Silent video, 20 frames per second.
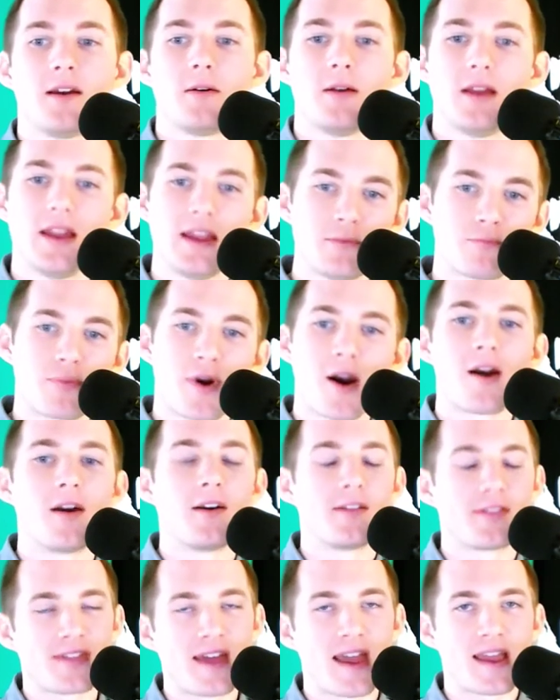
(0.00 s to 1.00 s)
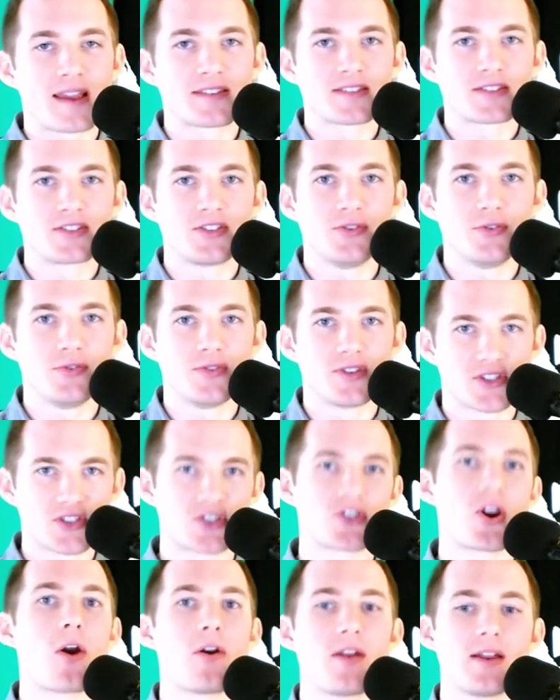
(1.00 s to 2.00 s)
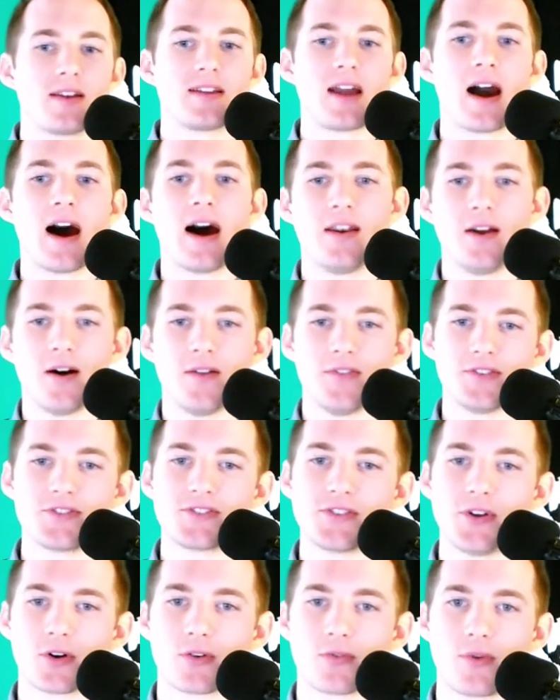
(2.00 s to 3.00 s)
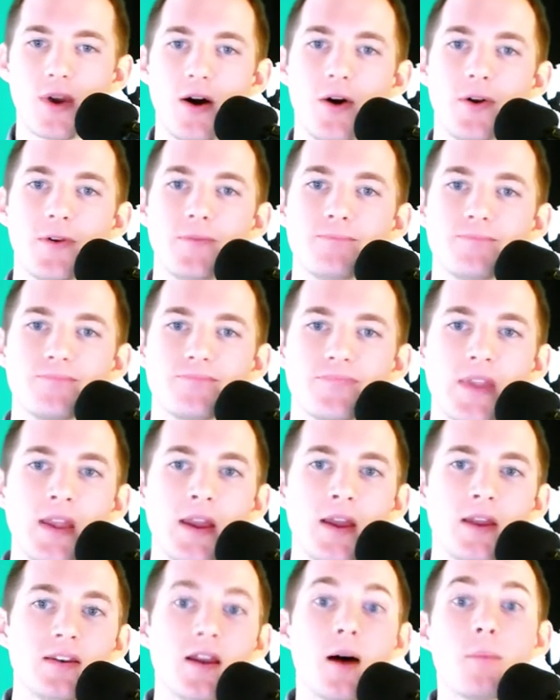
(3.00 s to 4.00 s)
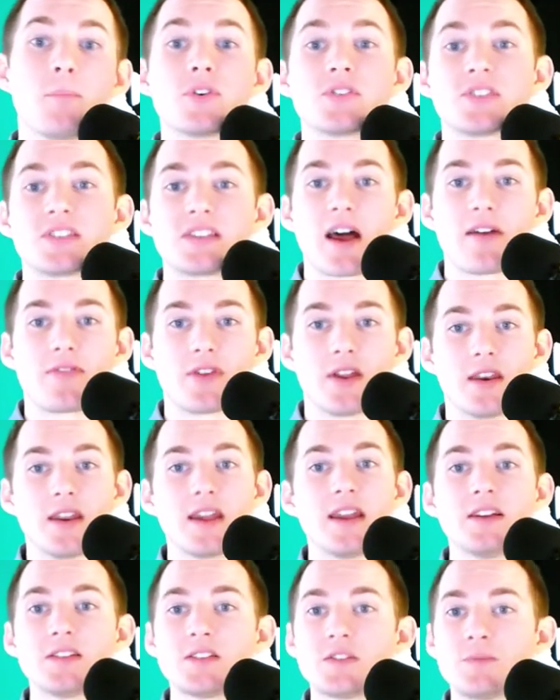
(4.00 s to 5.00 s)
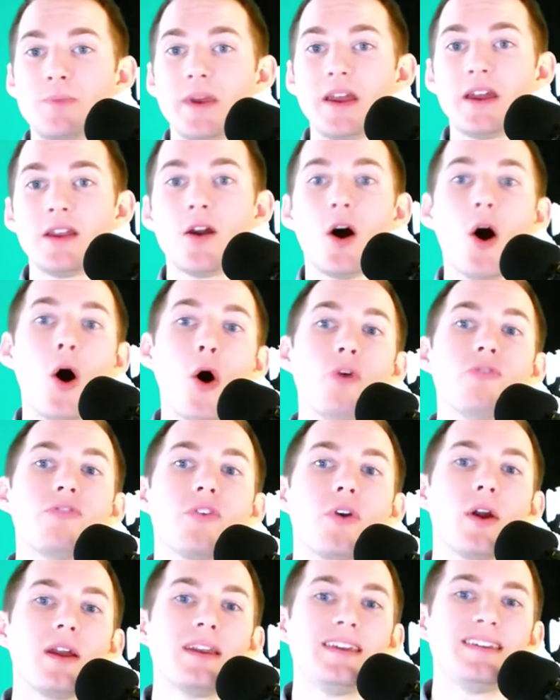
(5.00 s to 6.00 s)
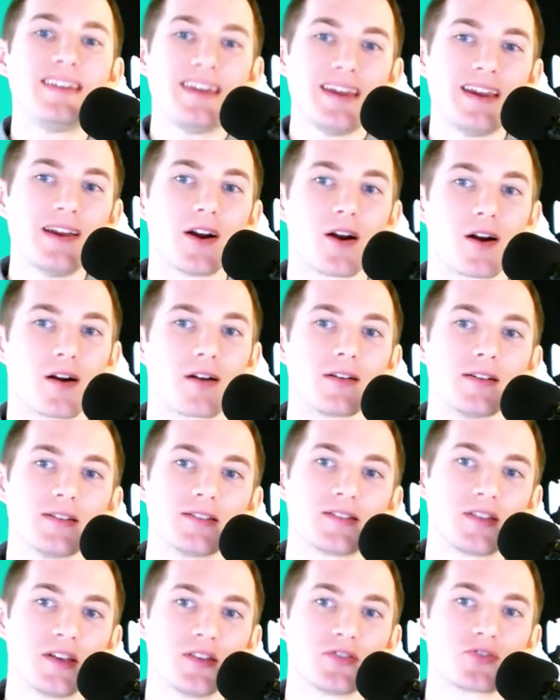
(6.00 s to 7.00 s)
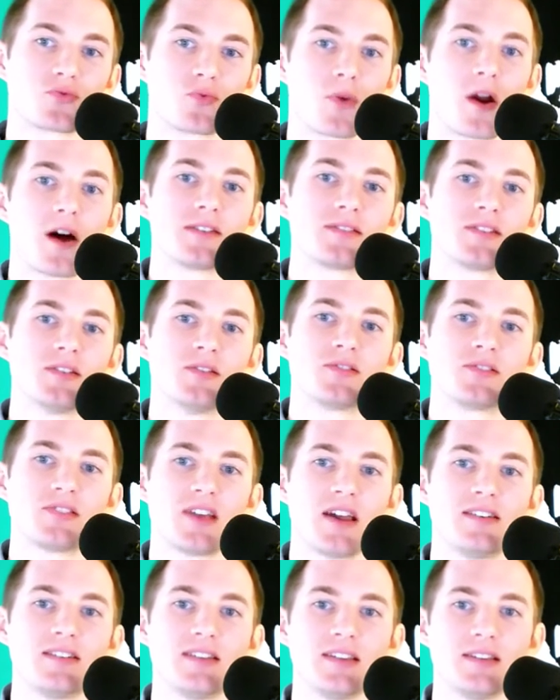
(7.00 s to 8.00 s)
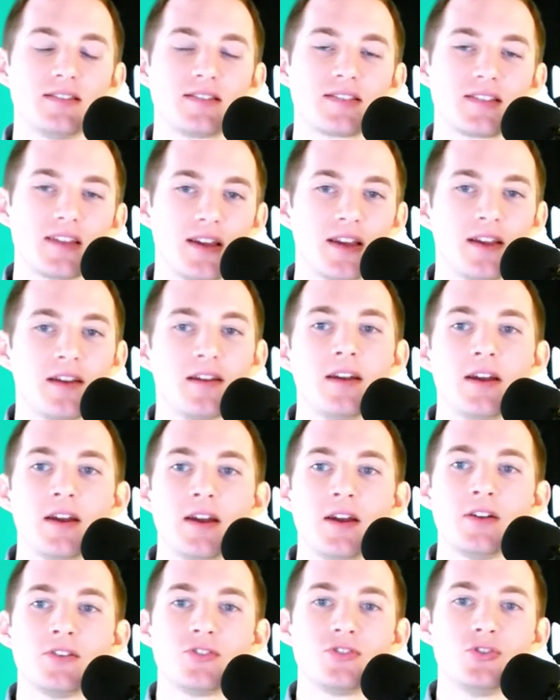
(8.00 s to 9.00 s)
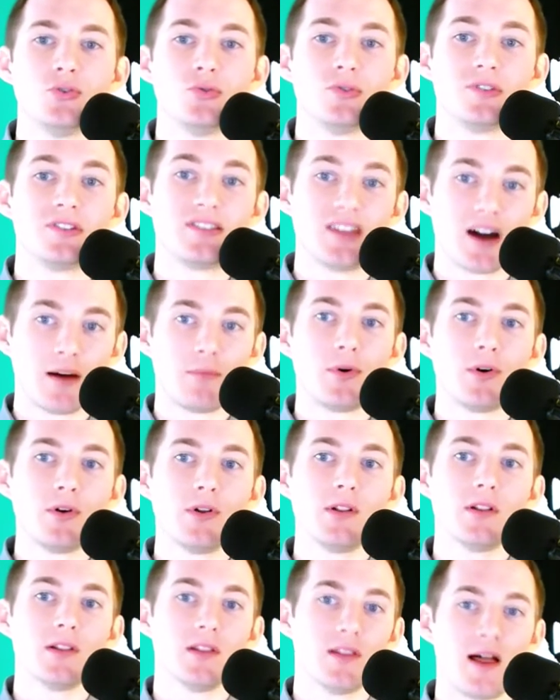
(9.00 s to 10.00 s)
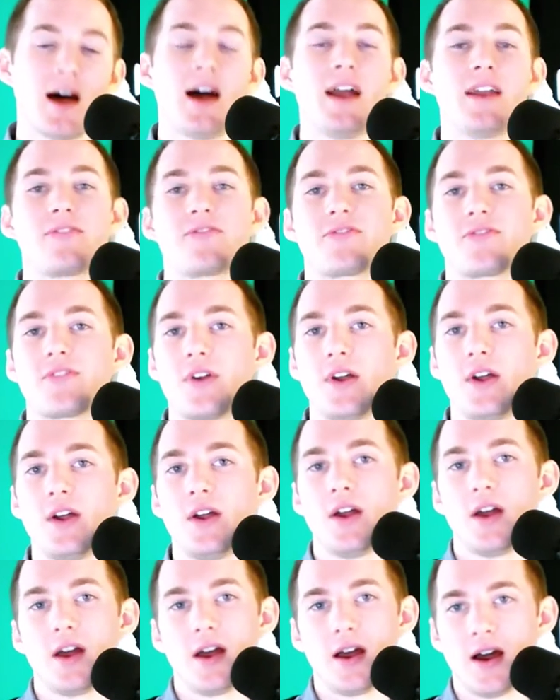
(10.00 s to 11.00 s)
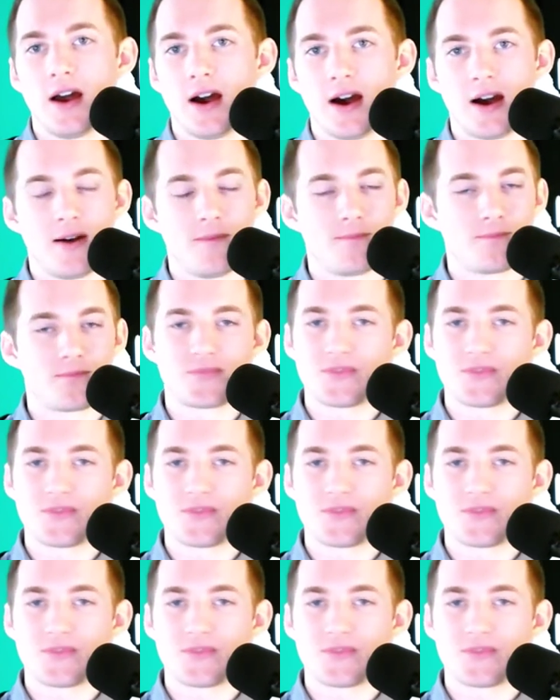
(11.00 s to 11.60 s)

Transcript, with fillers: in part thanks to the start it got on the Silk Road. Number seven, it's been over a year since Ross's sentencing to double life. Um,